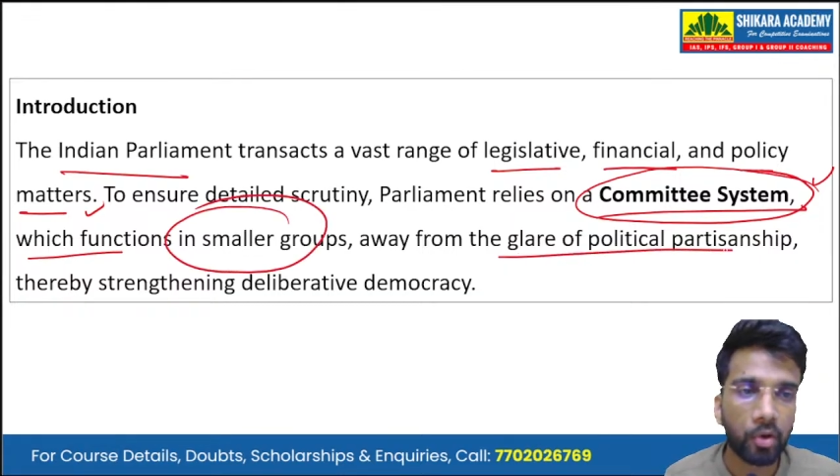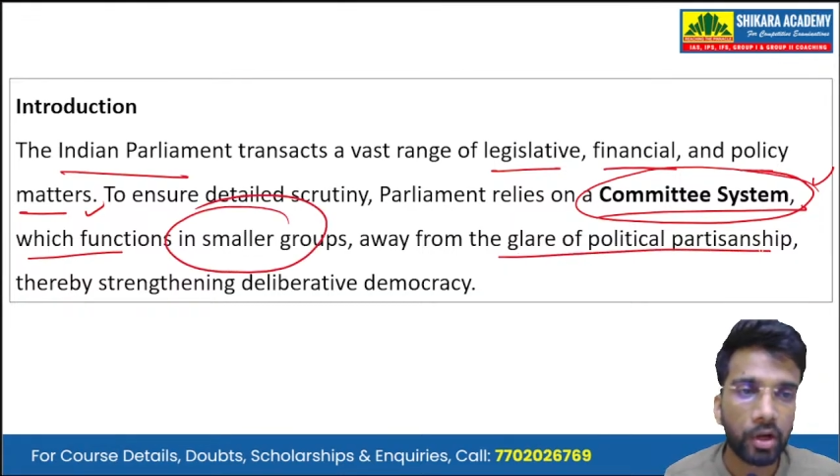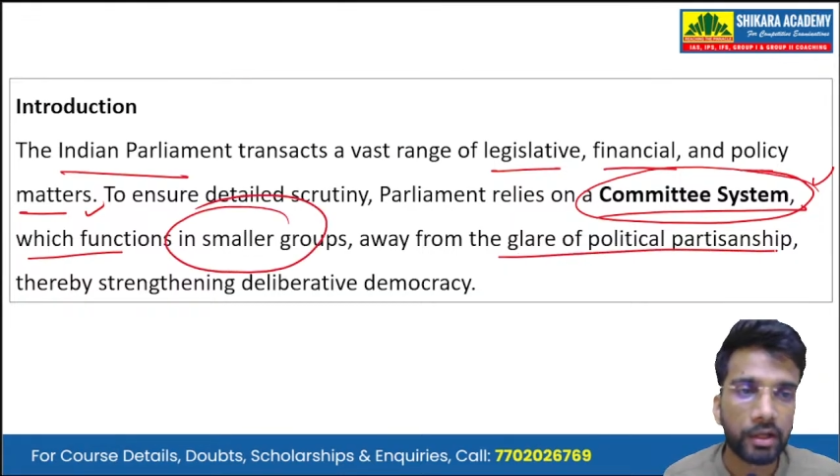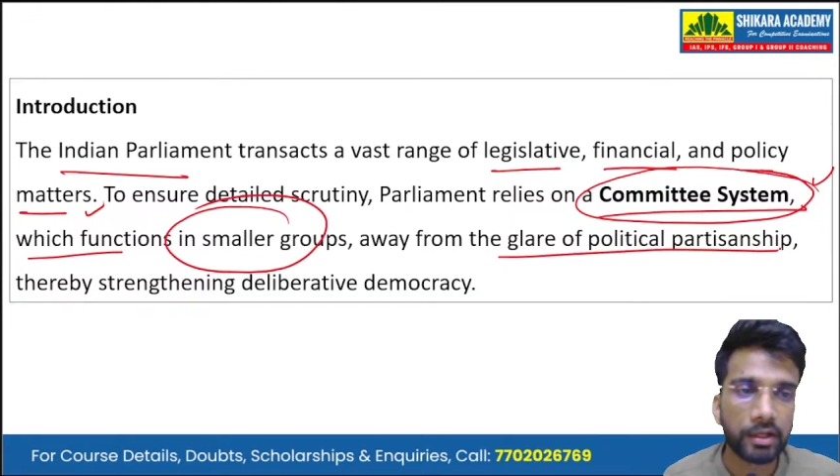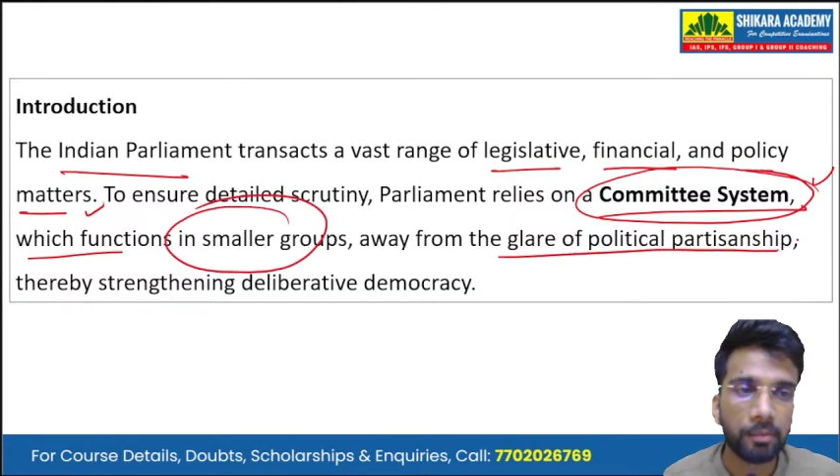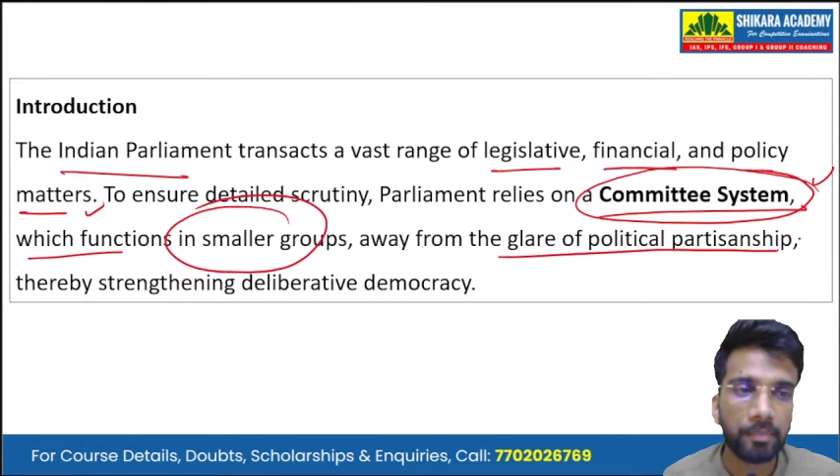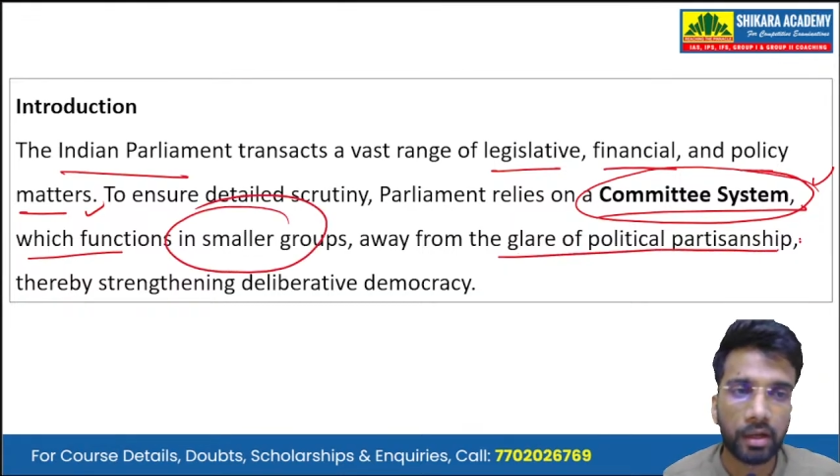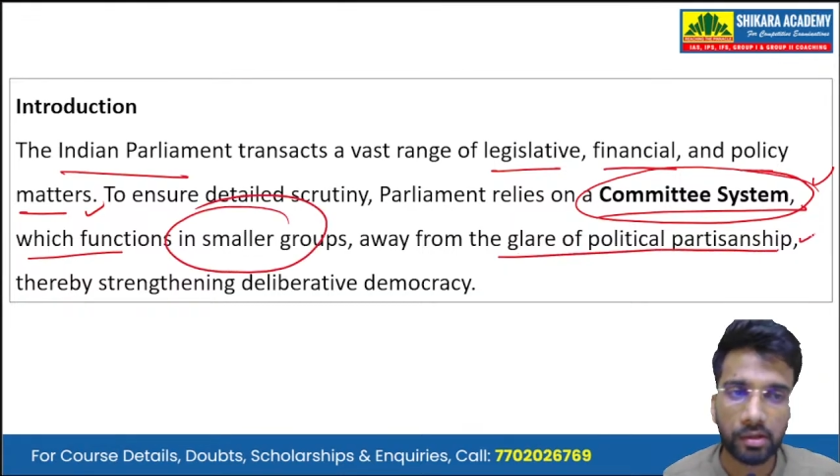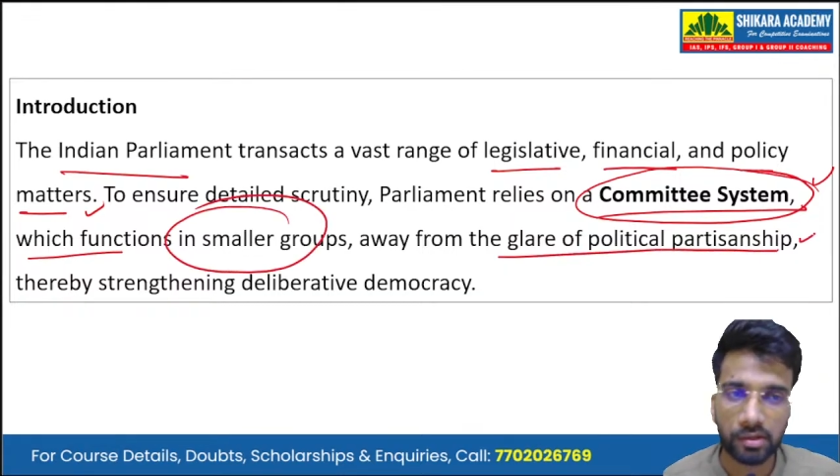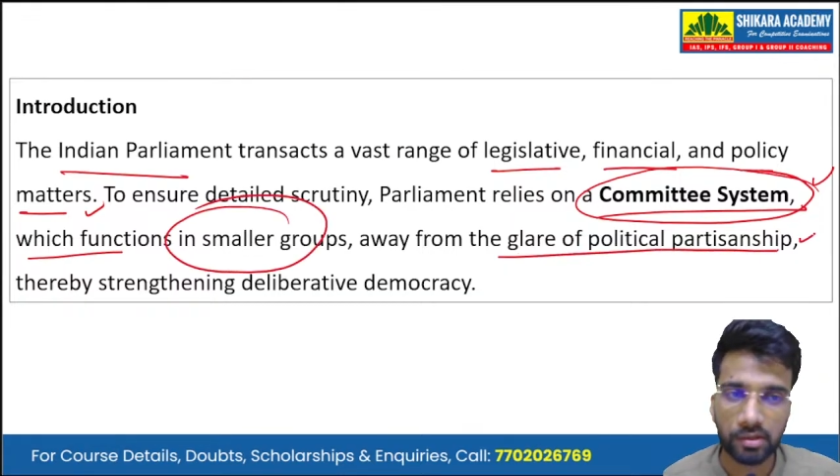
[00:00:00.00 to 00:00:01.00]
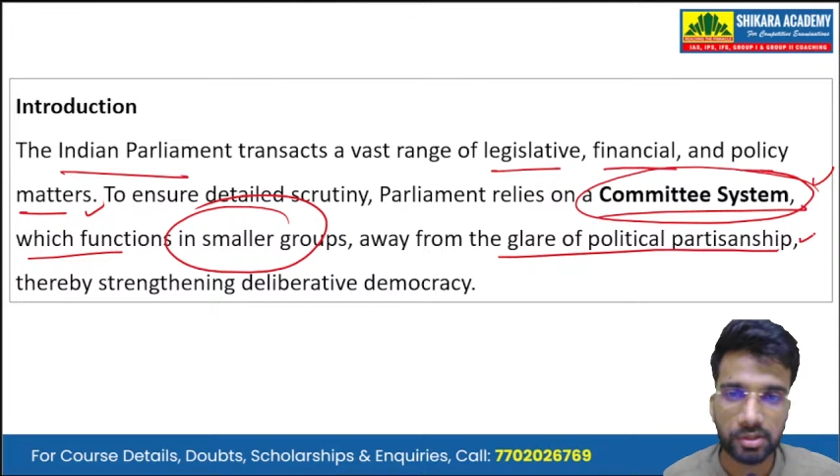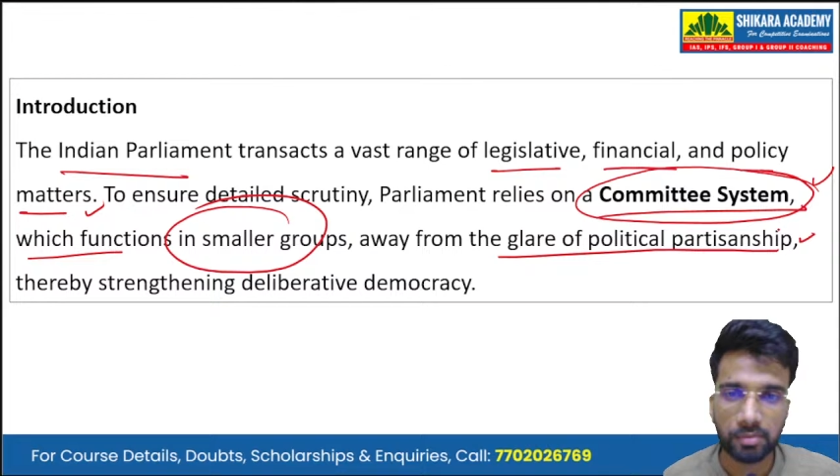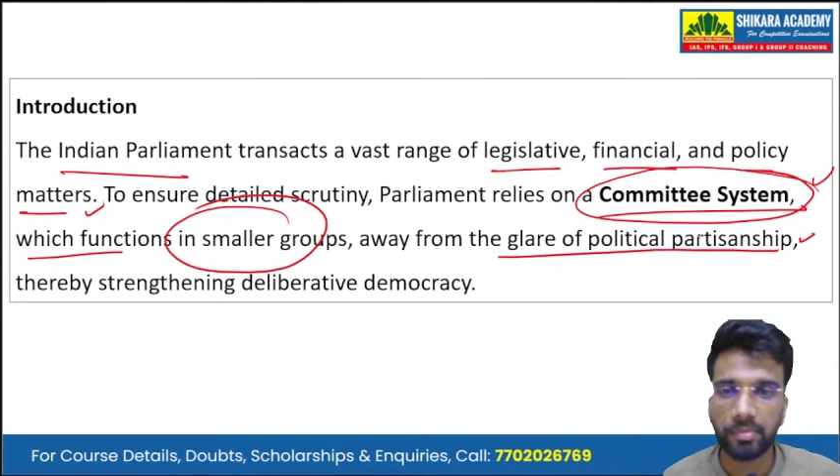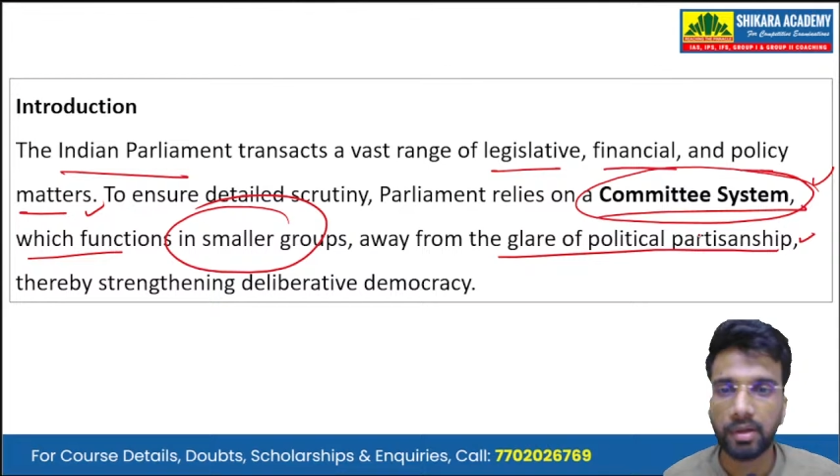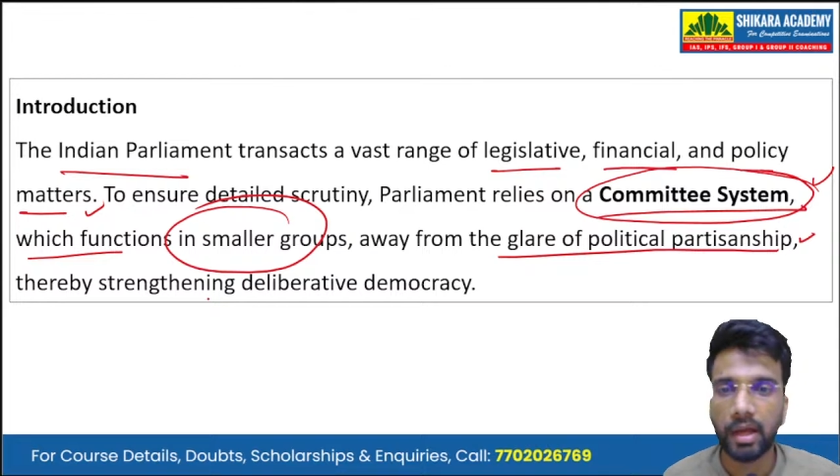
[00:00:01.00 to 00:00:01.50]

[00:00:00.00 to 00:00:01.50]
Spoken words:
political partisanship